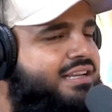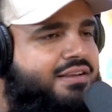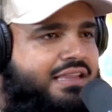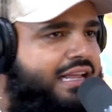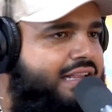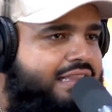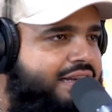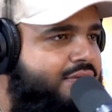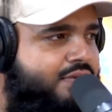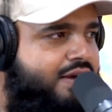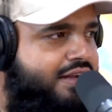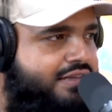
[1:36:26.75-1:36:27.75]
that I didn't
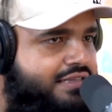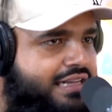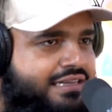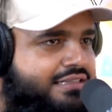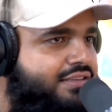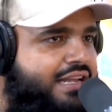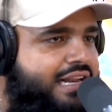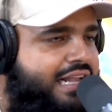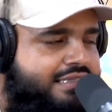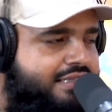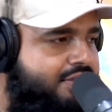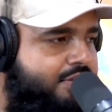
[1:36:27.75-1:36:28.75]
watch, like because you had
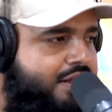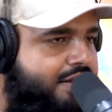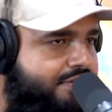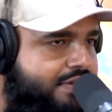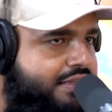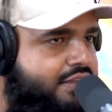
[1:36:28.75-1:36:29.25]
access to all of it,